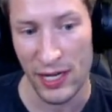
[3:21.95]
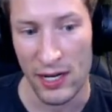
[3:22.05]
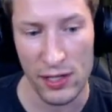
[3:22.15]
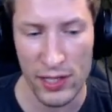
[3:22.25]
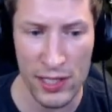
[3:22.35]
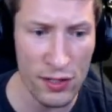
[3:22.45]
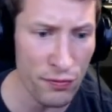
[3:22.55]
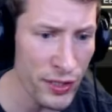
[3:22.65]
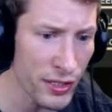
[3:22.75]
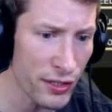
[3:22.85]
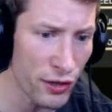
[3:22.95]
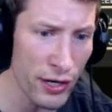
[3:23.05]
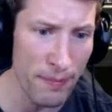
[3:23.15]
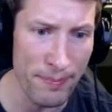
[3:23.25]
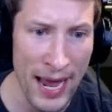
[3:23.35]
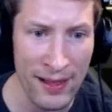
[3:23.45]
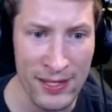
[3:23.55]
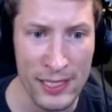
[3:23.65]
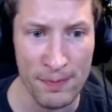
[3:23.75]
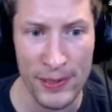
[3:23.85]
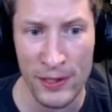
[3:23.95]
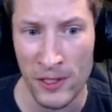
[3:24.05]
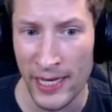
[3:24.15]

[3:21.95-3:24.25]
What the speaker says: So this is a really good and balanced build